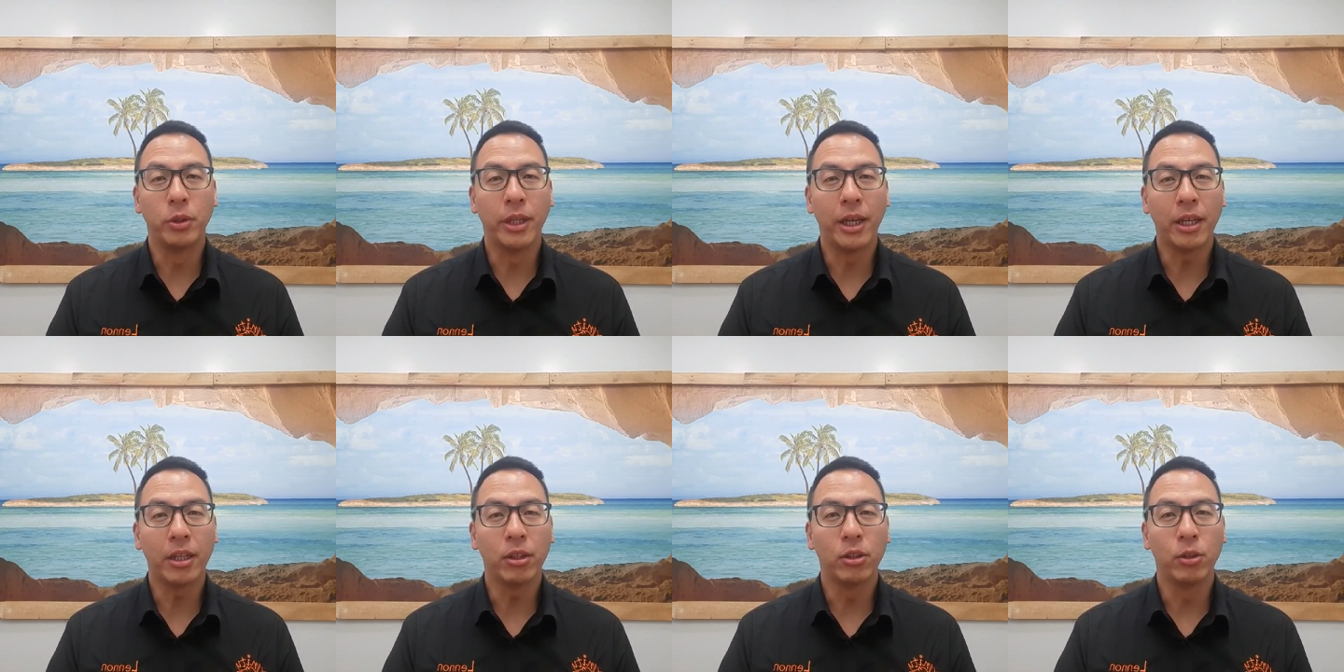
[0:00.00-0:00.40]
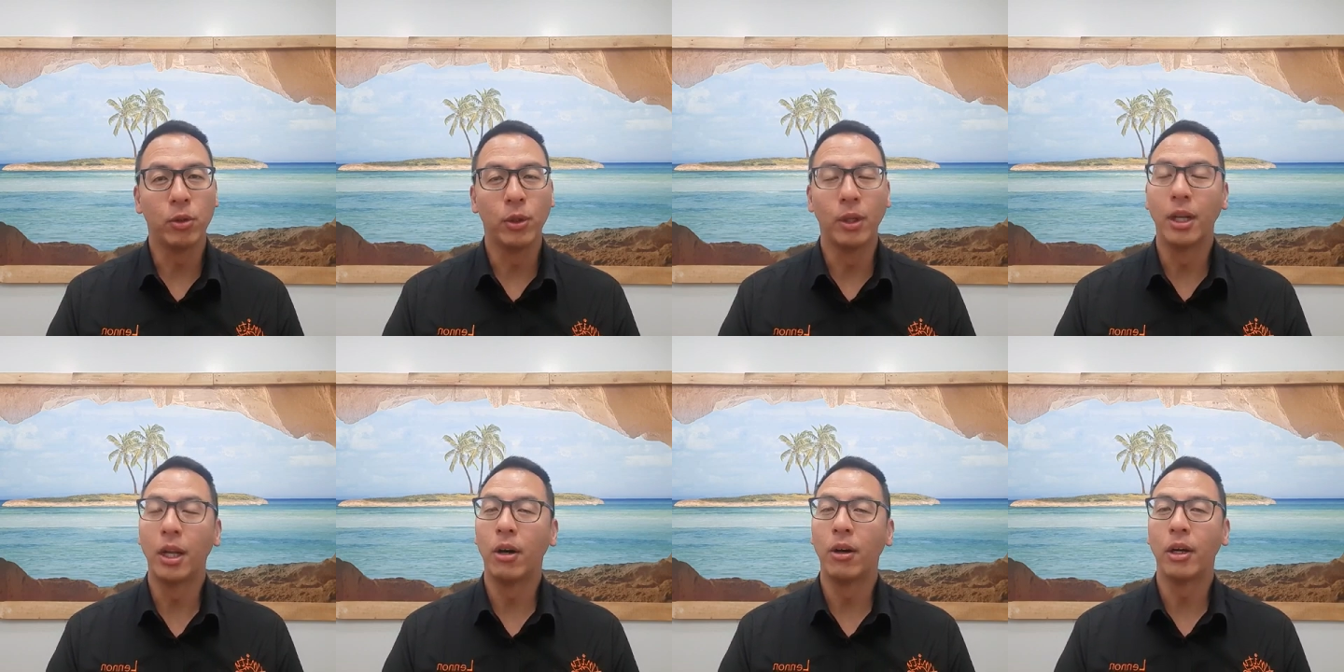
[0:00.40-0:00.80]
that
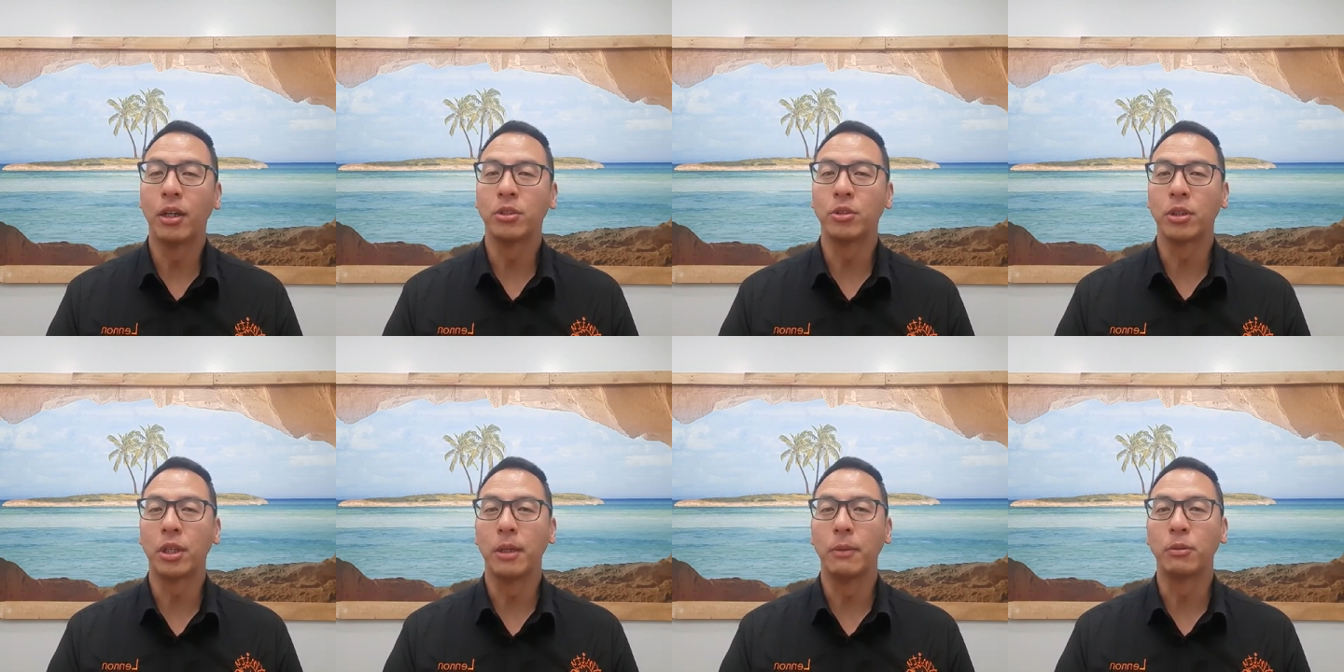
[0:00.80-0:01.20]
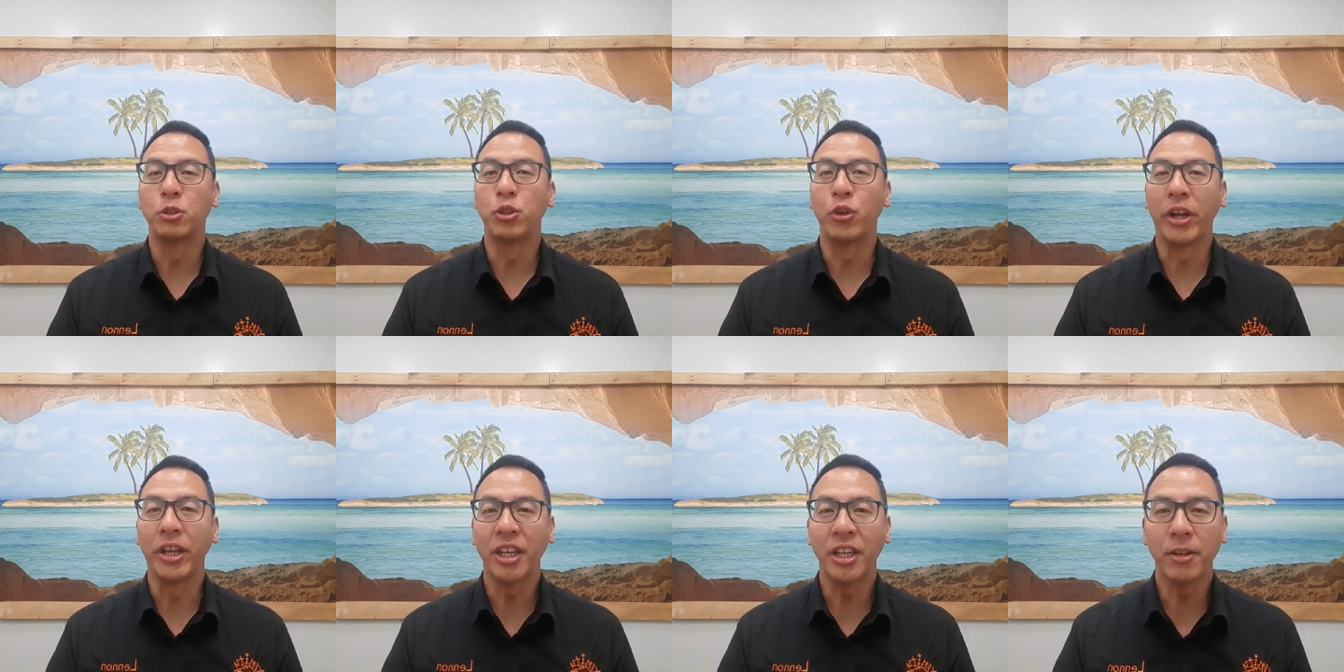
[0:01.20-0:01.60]
to allow us to keep
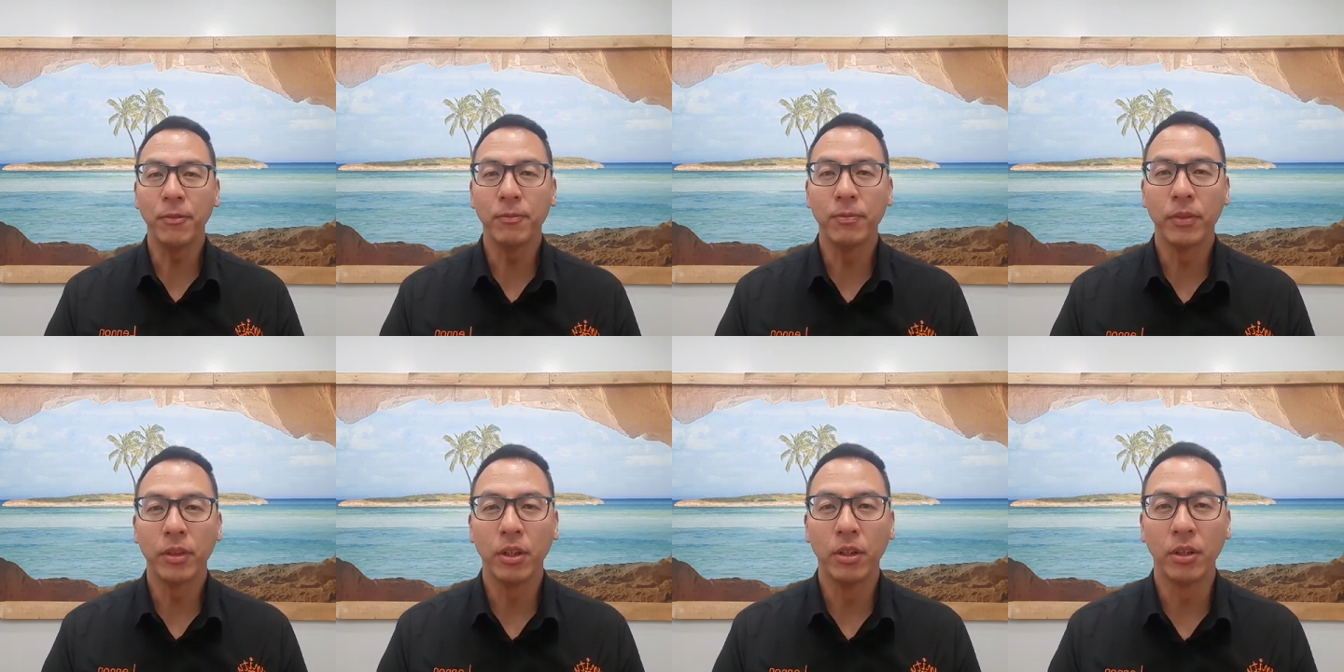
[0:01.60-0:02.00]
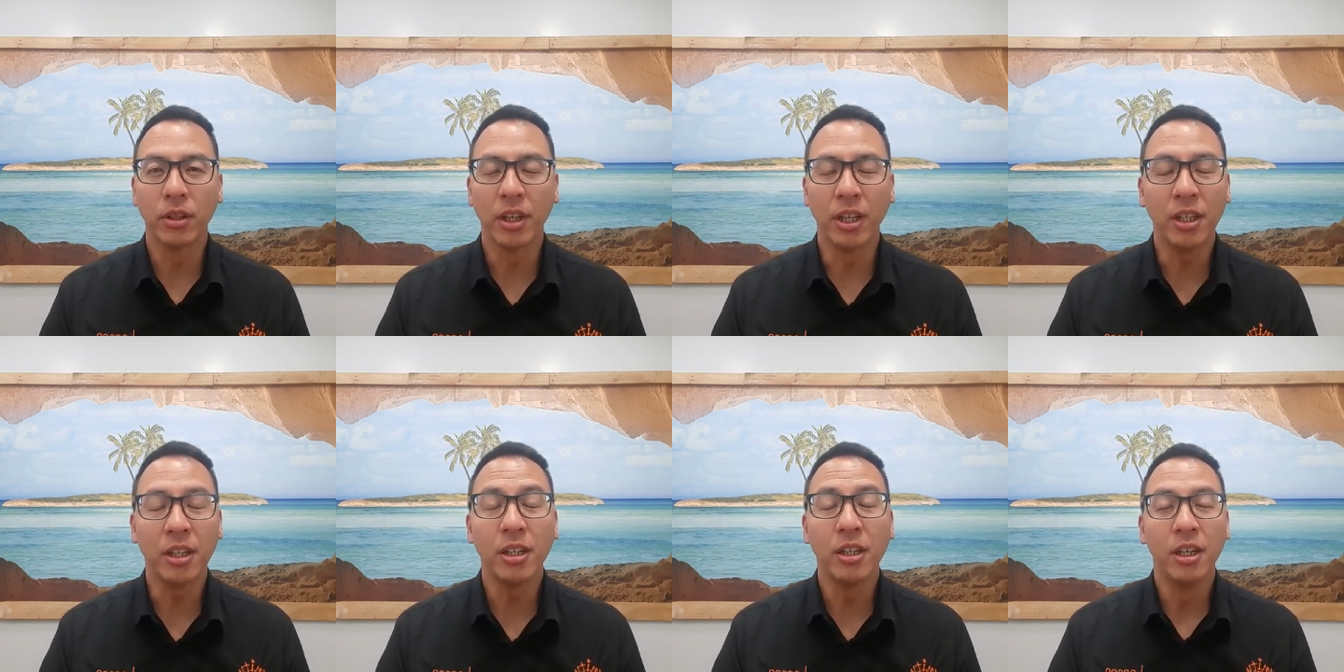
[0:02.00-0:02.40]
trading,
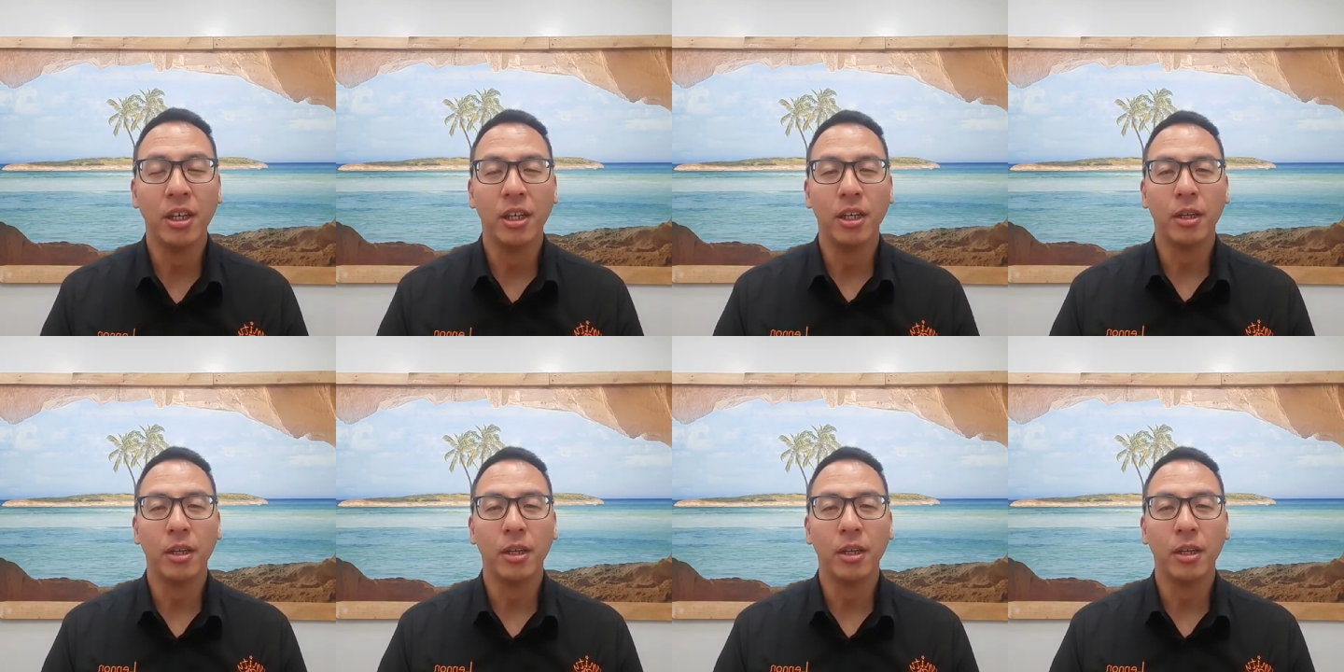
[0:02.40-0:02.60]
okay?